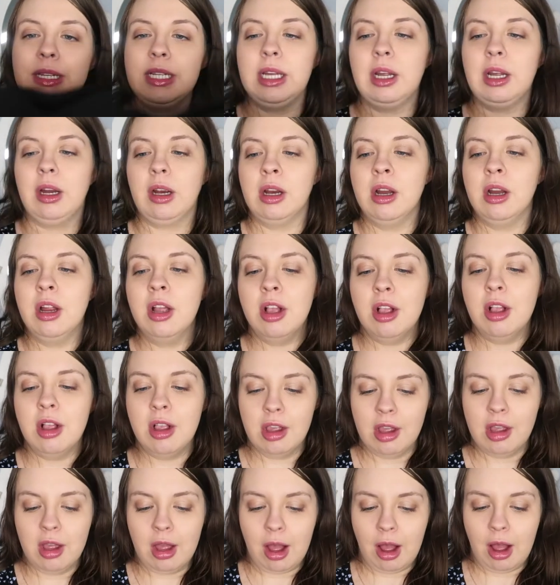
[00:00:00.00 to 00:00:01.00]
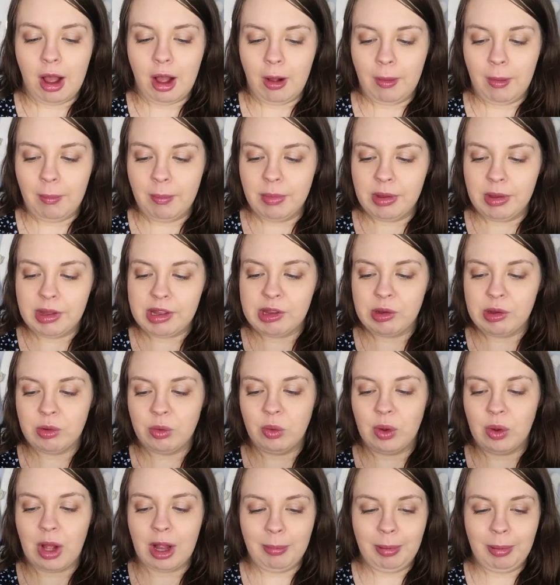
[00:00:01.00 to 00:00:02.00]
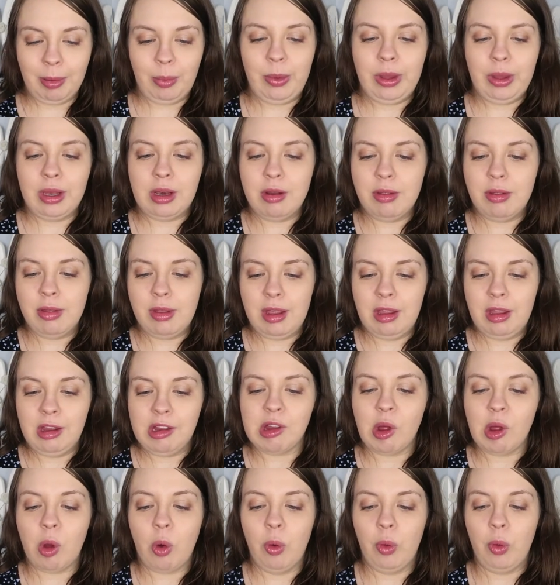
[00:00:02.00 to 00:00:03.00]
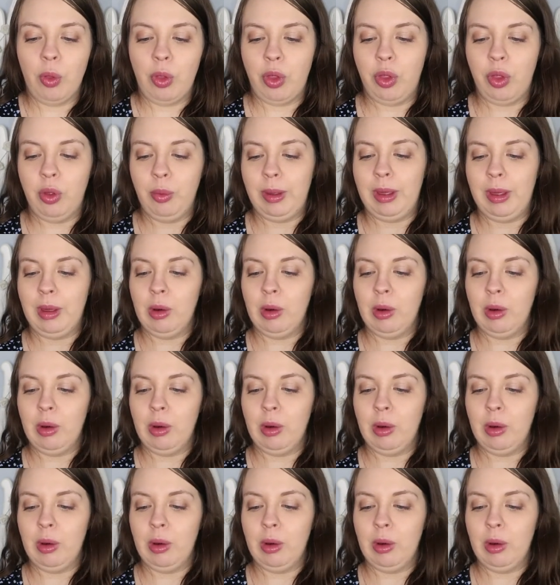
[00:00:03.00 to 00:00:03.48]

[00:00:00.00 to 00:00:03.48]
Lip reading: here. So I'll be wearing these on the way